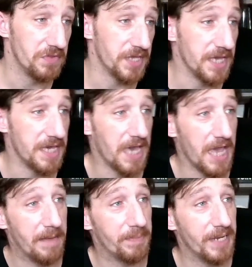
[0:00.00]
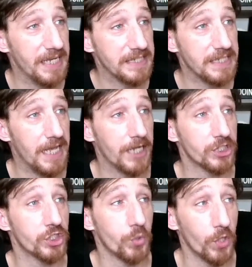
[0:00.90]
the gameplay
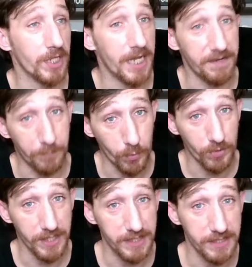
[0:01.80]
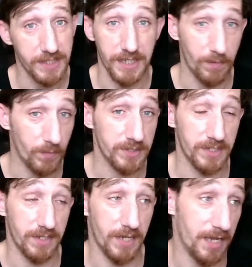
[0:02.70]
slash storyline of Borderlands because
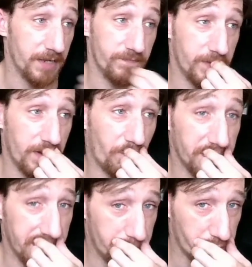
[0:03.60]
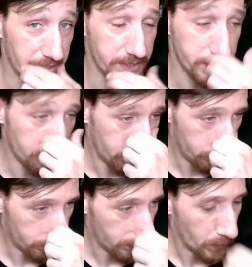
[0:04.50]
I've never played Borderlands.